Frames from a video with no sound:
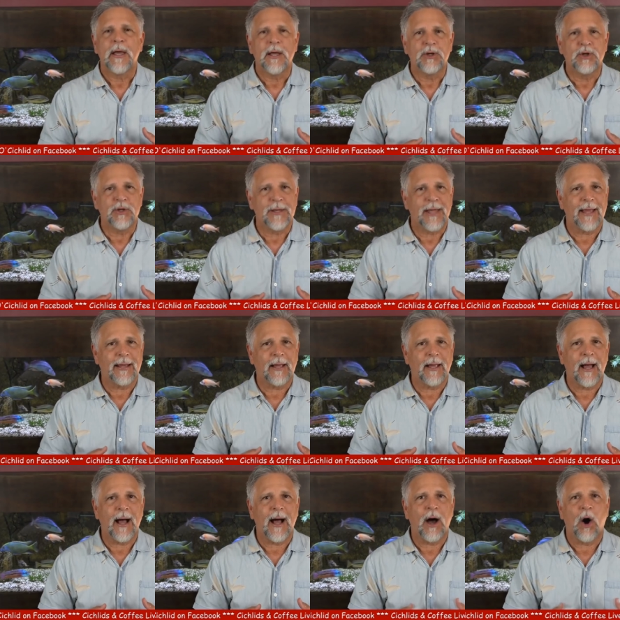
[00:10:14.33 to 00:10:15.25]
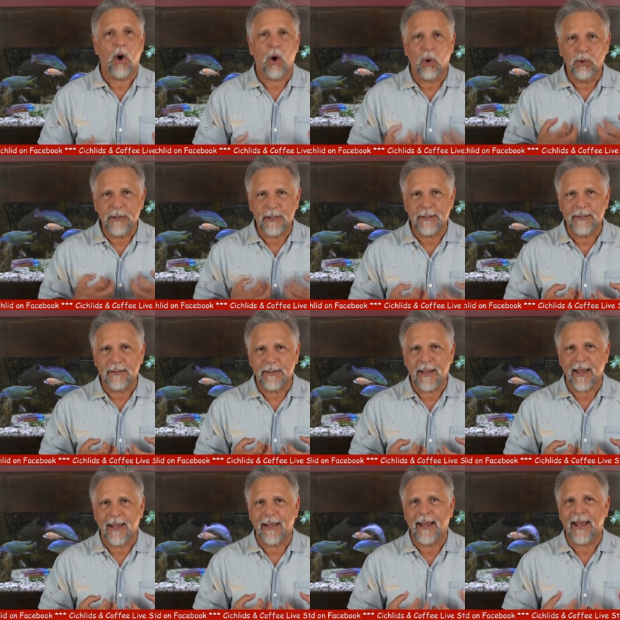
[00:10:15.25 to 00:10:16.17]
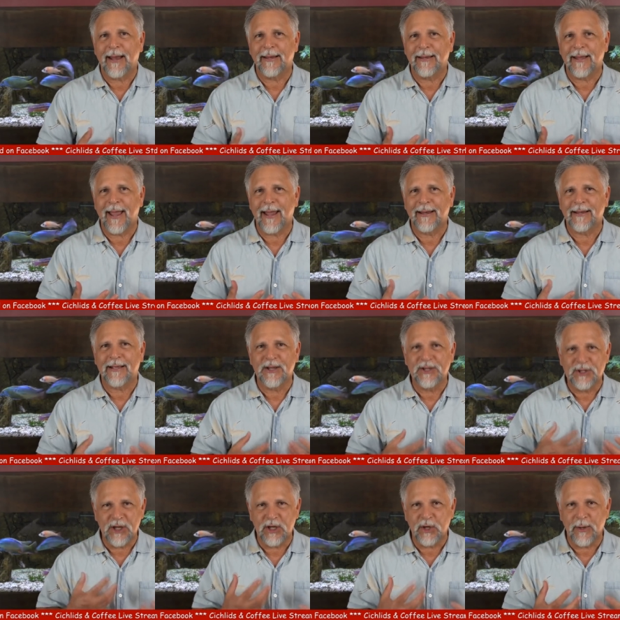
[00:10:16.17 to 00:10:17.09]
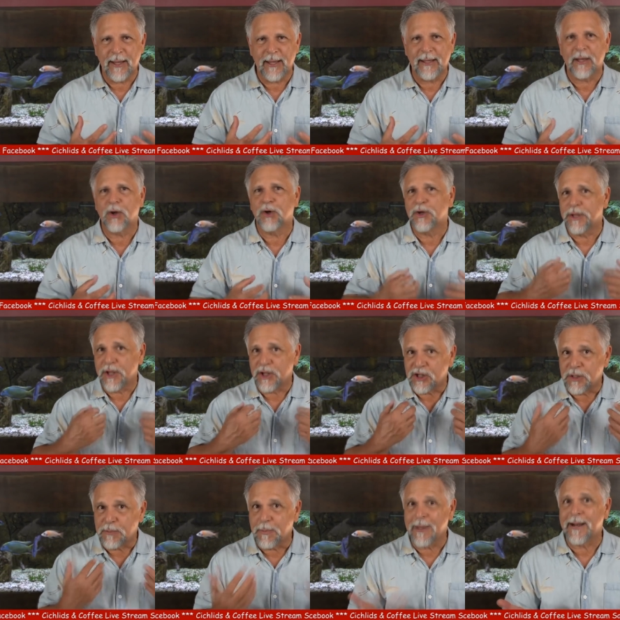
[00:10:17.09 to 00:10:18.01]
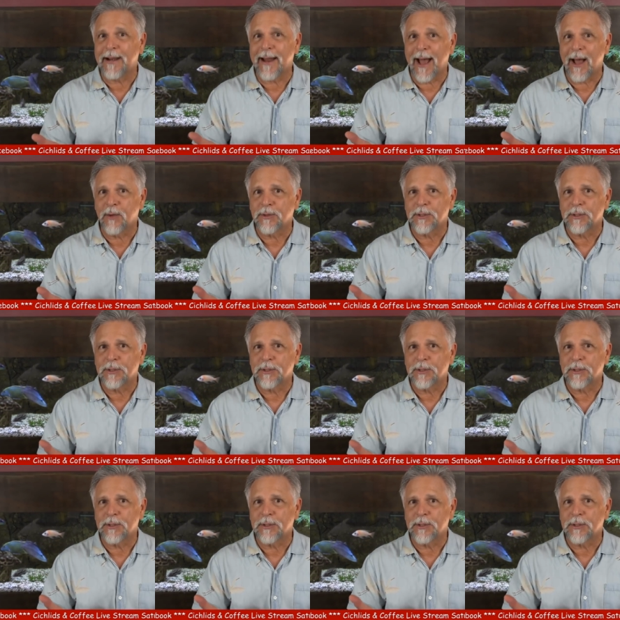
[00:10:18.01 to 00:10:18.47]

Do they uh, hold it and and continue eating, or do they spit it out?